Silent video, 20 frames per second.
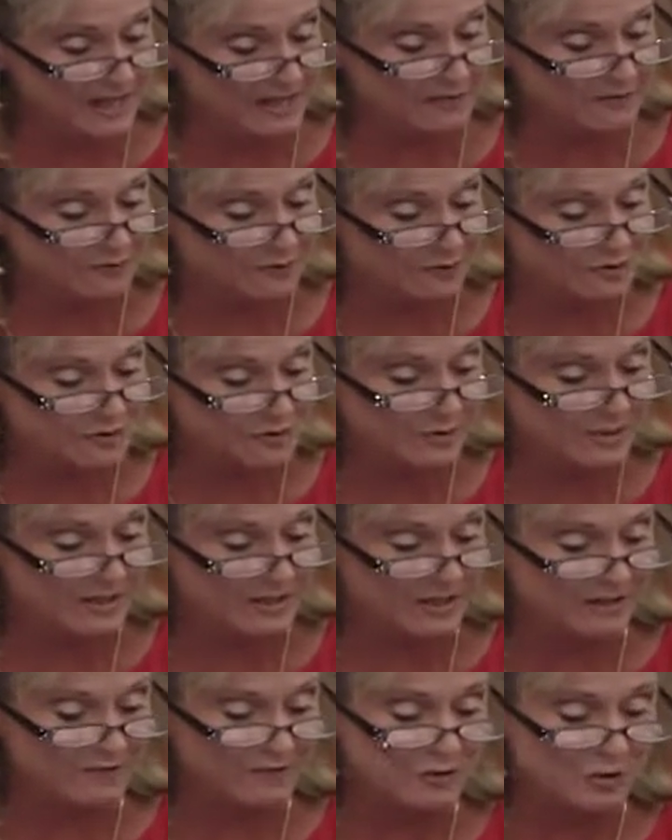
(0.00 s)

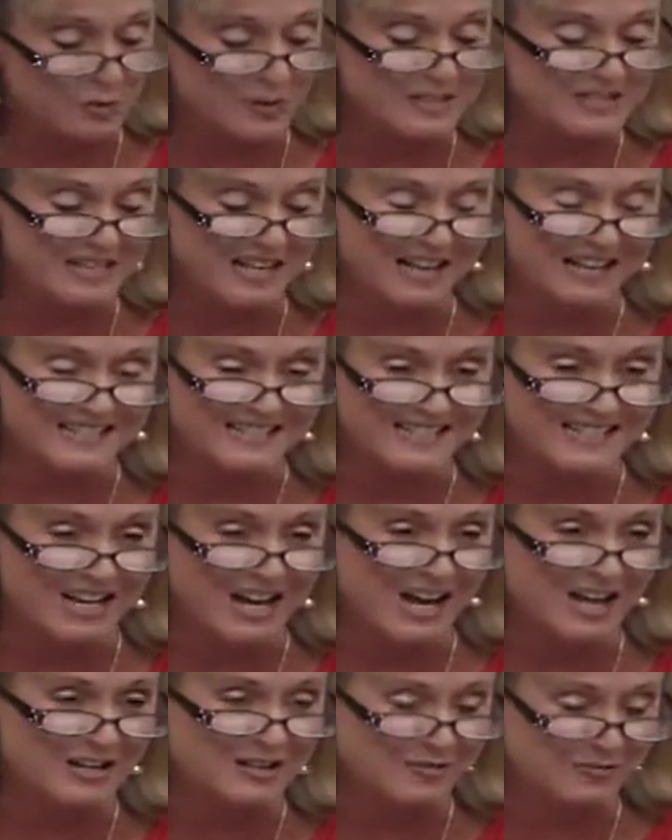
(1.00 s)
anniversary of U.S.
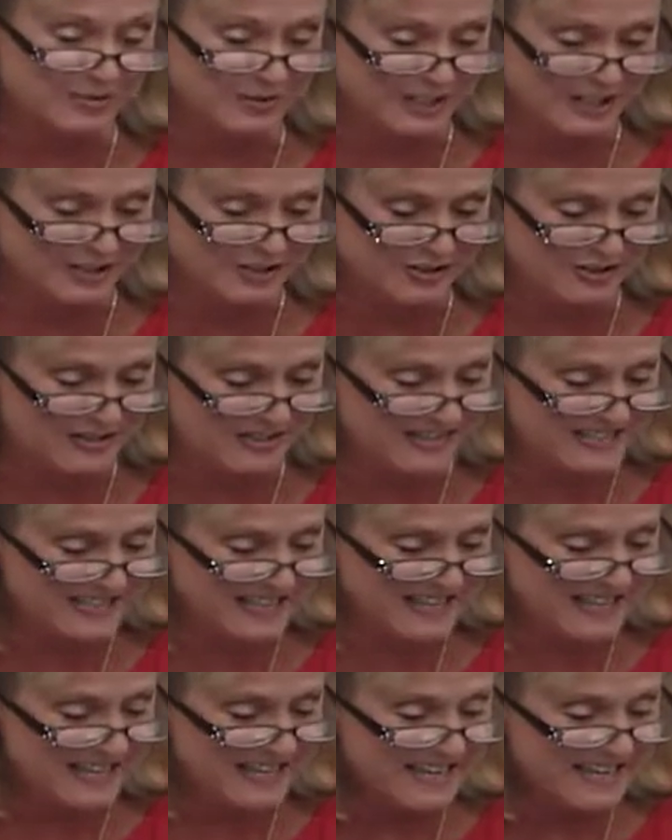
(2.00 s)
ASEAN relations.